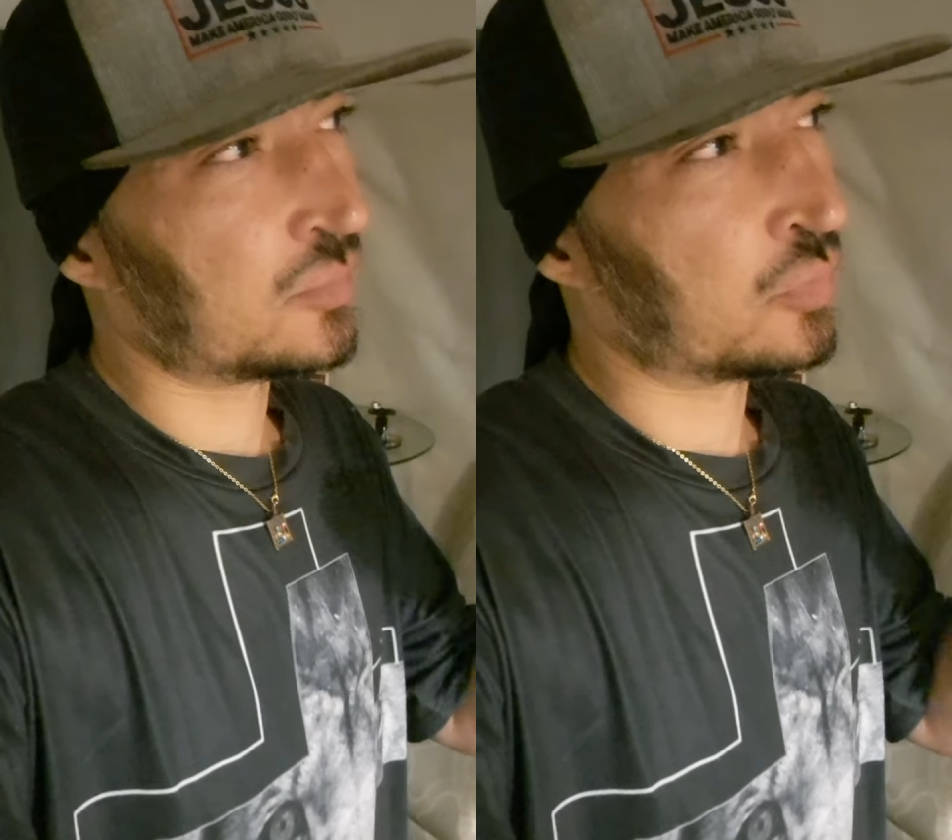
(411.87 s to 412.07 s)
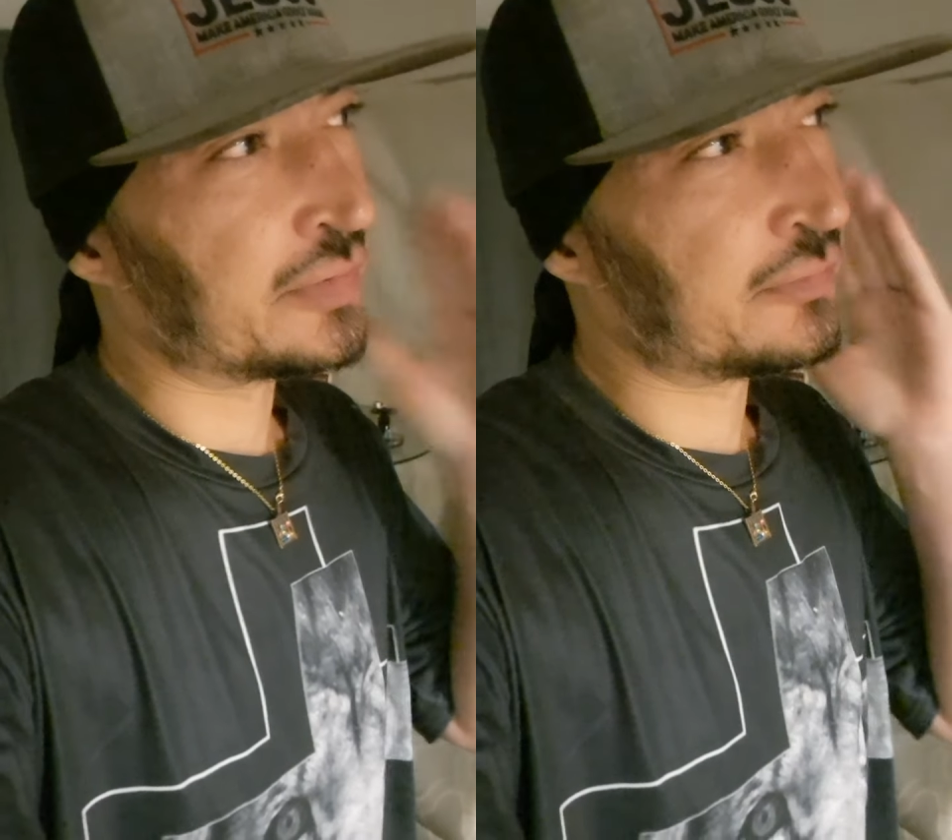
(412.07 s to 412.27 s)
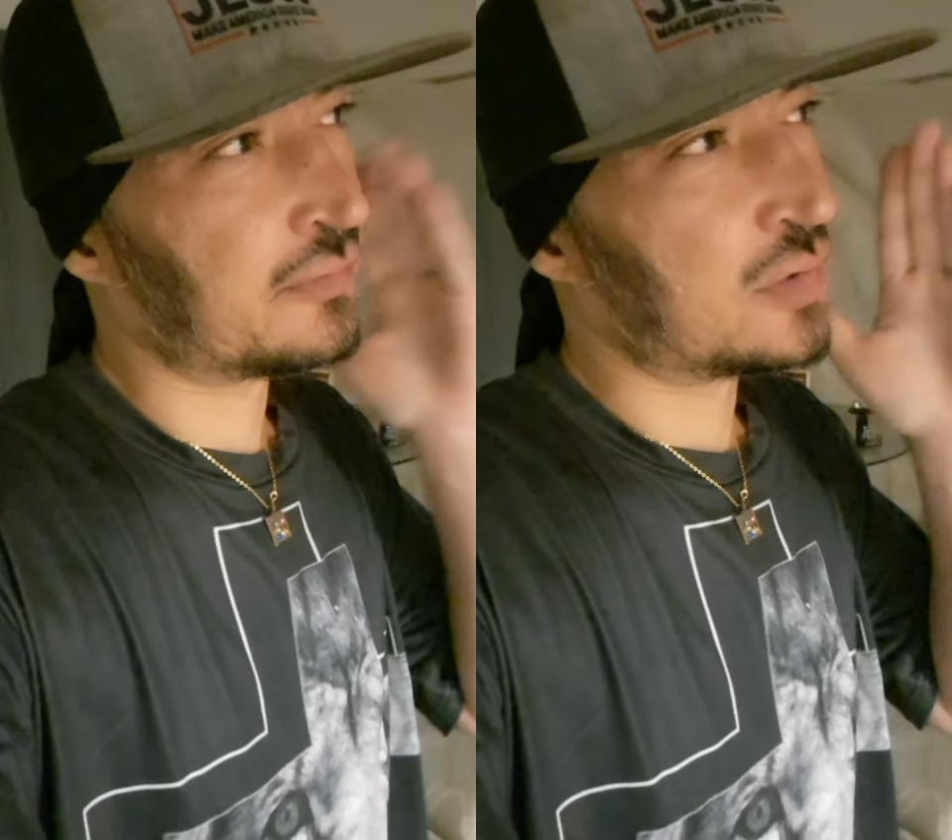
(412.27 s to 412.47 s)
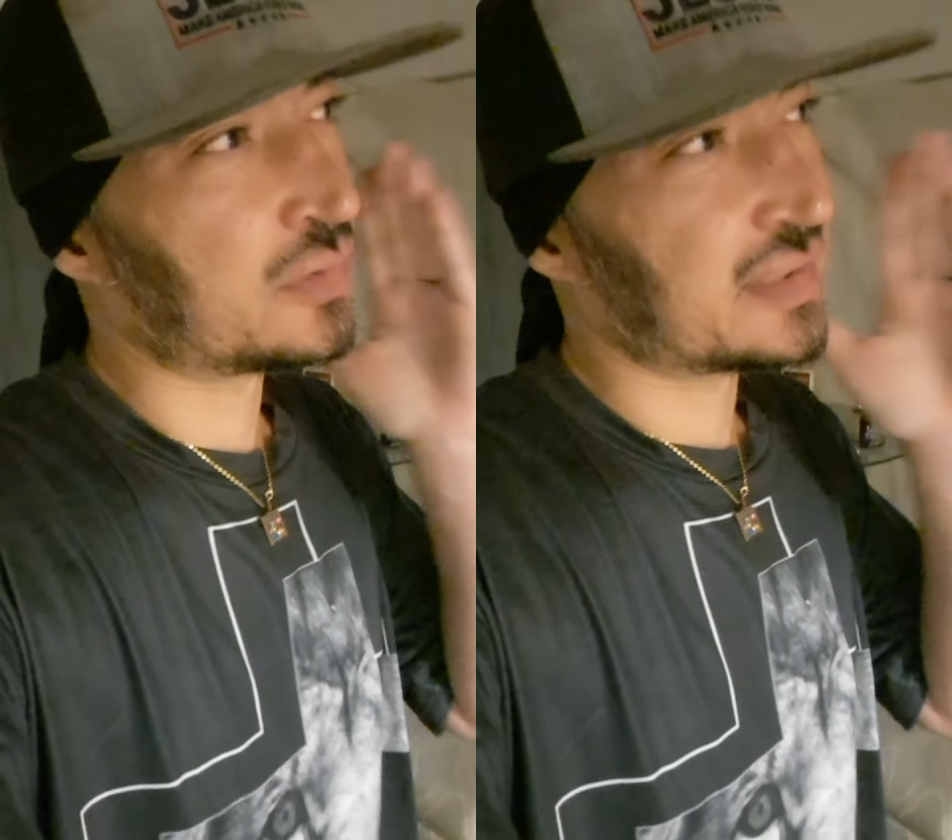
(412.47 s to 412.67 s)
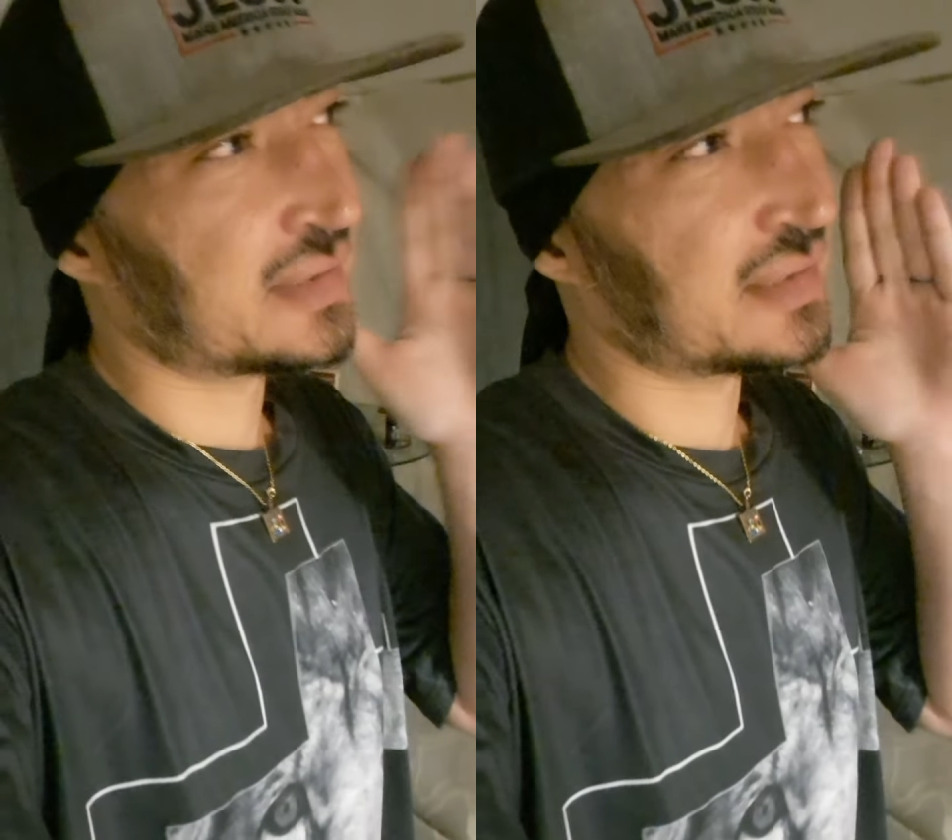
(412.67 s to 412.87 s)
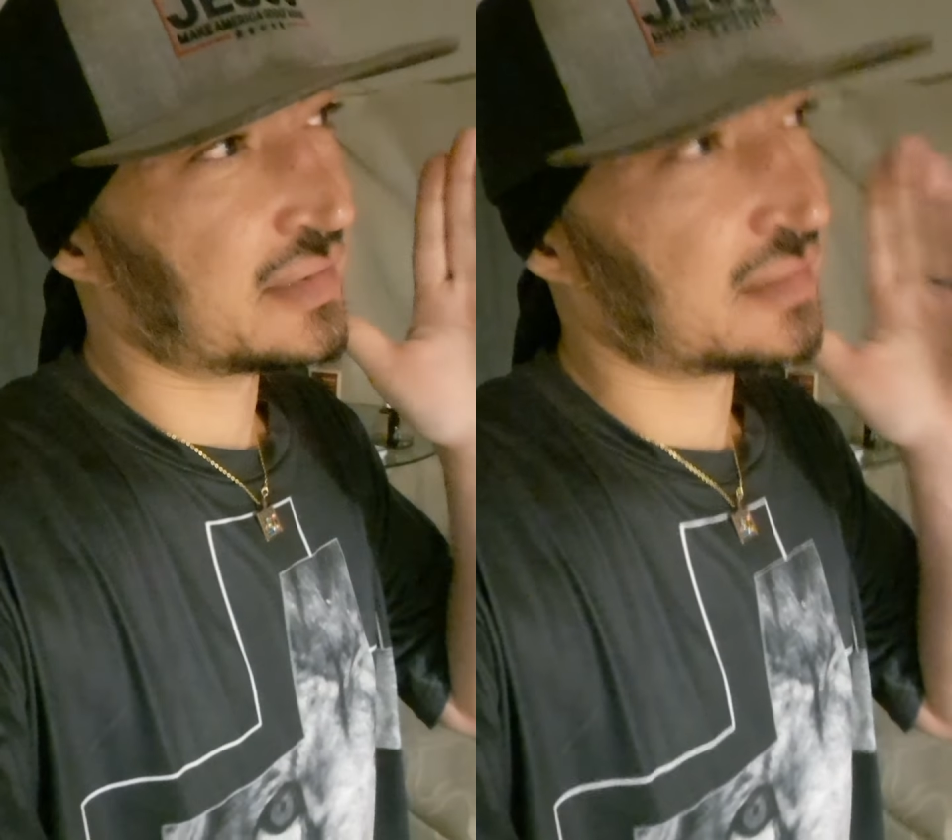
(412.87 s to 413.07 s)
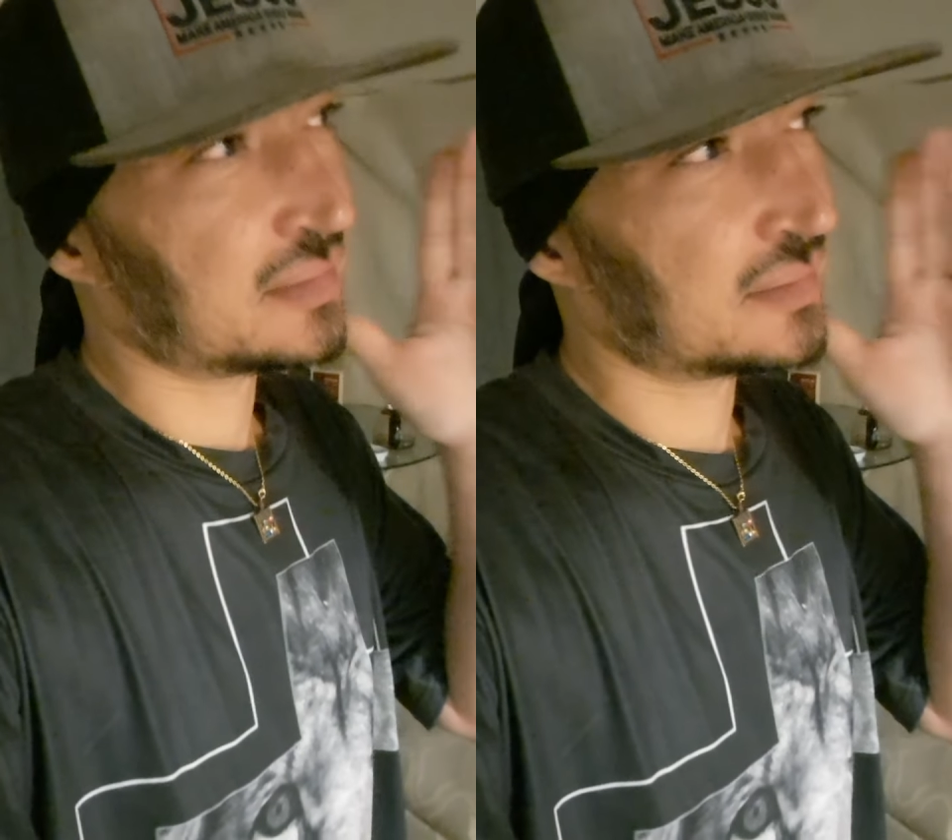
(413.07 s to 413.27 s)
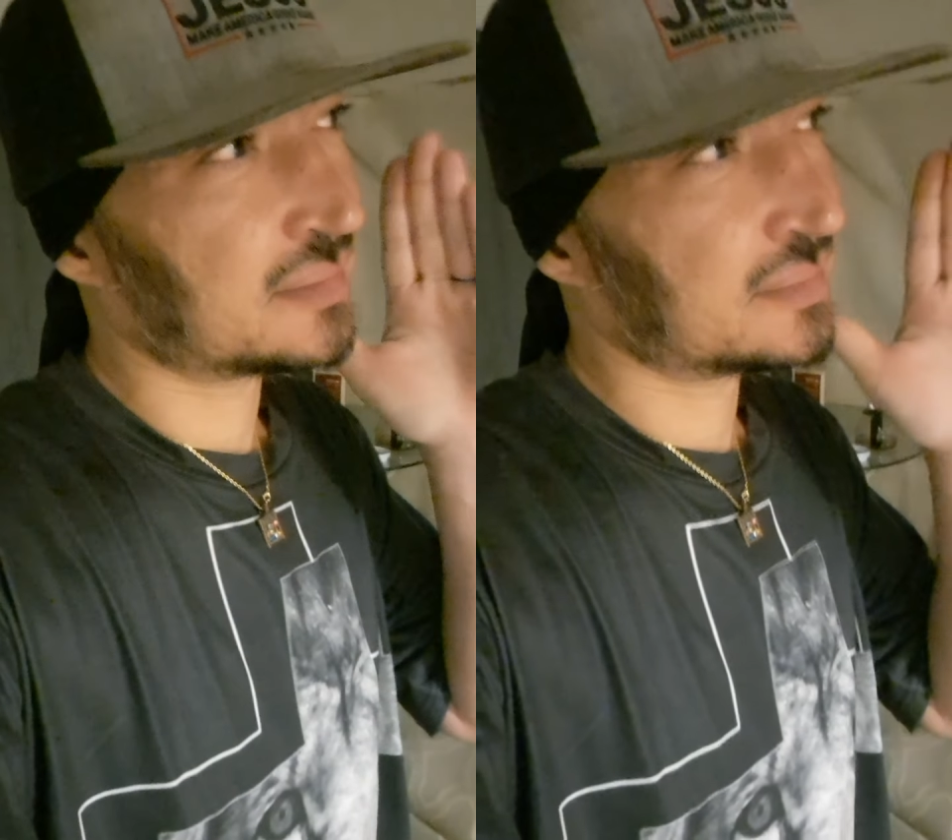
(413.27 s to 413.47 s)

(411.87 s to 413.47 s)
refocusing,